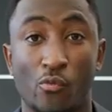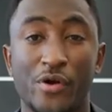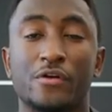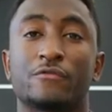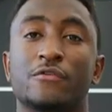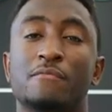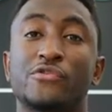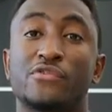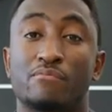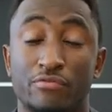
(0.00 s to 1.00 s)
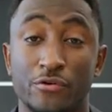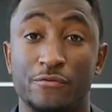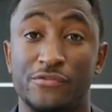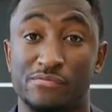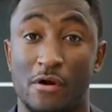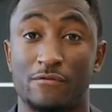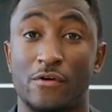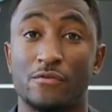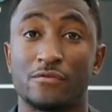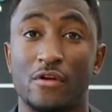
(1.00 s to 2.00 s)
the winner for Most Improved
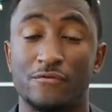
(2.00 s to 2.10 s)
Smartphone